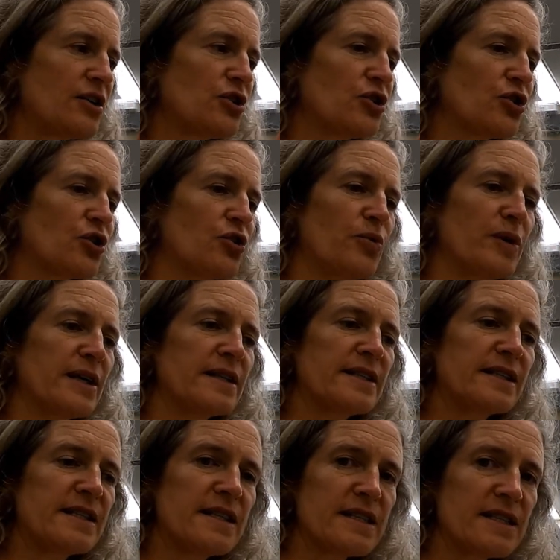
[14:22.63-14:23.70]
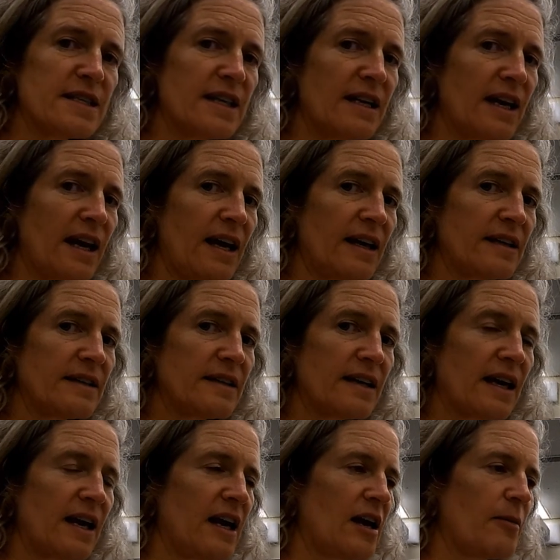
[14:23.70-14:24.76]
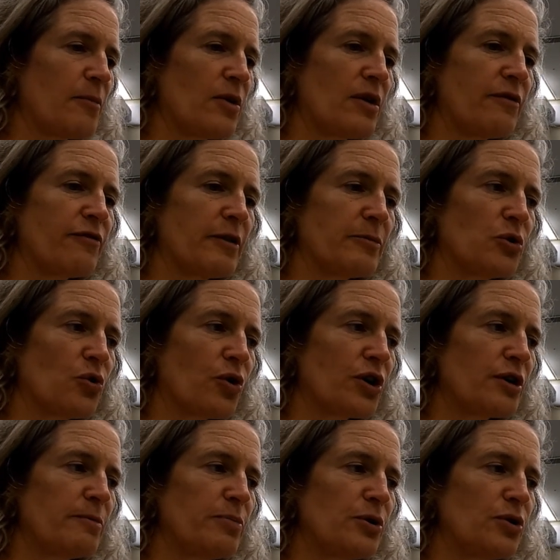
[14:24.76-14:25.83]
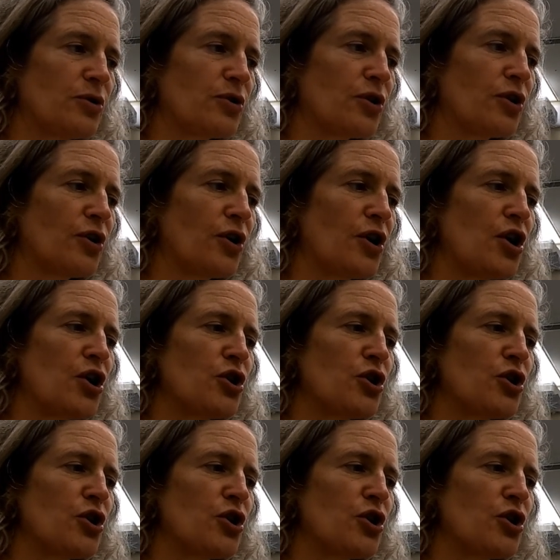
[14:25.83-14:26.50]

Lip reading: you're going to disconnect the camera from your computer.